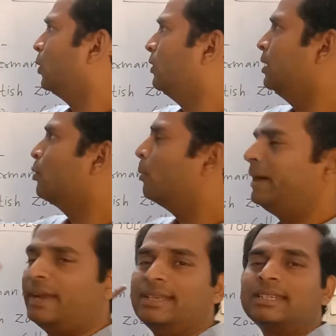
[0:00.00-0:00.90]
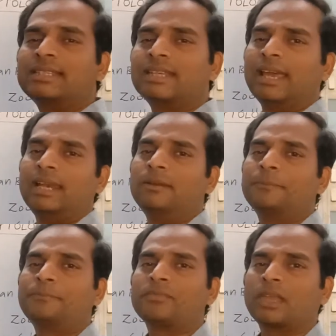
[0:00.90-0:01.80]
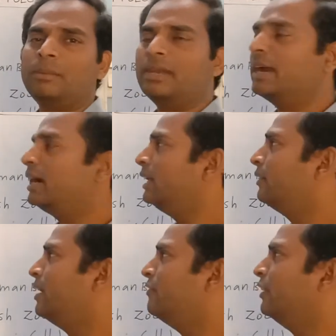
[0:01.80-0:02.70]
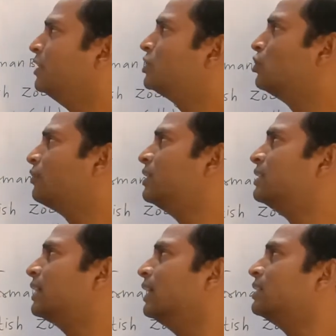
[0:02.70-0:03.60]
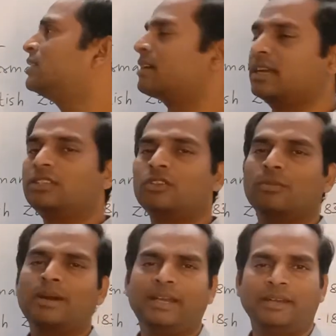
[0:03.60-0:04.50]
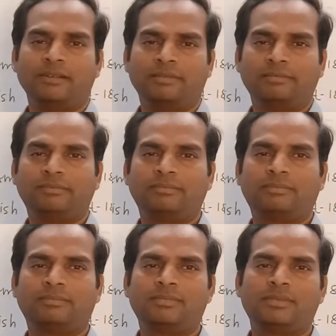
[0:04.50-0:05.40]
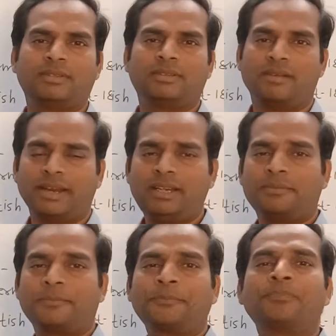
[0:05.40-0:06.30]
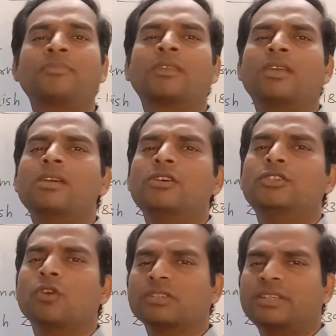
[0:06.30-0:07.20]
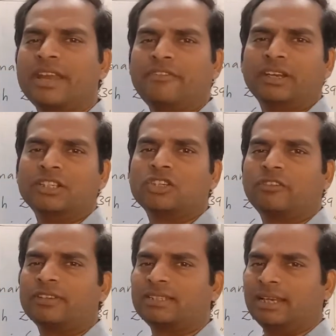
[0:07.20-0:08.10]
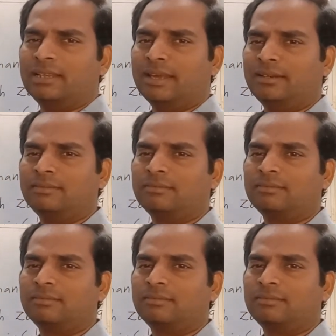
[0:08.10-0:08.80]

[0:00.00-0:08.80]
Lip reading: the moment I say cell, immediately the definition of this cell strikes your mind. Right? So what's the definition of a cell then?